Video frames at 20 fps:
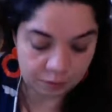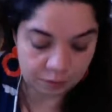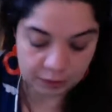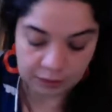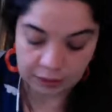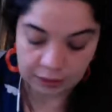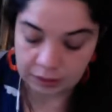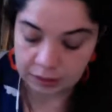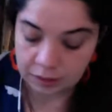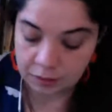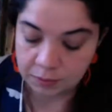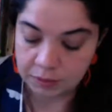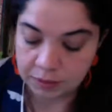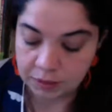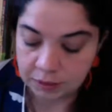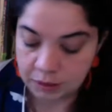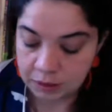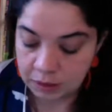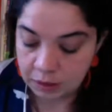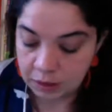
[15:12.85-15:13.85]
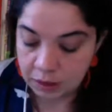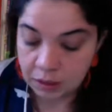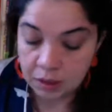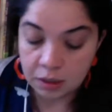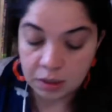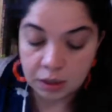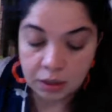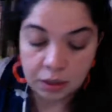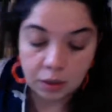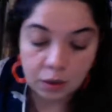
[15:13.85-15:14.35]
being a little bit,
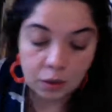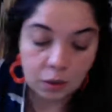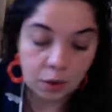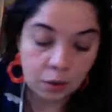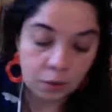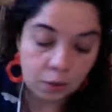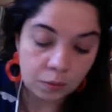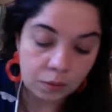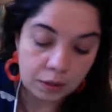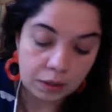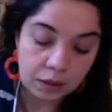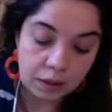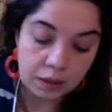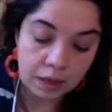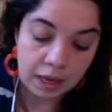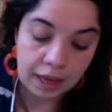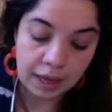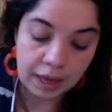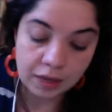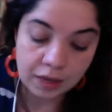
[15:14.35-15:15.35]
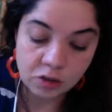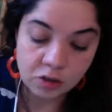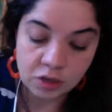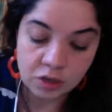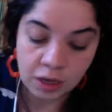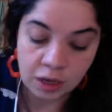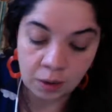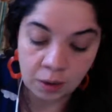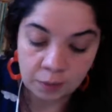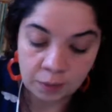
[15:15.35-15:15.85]
you know,
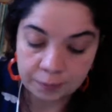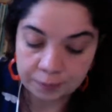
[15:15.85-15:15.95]
eggshell,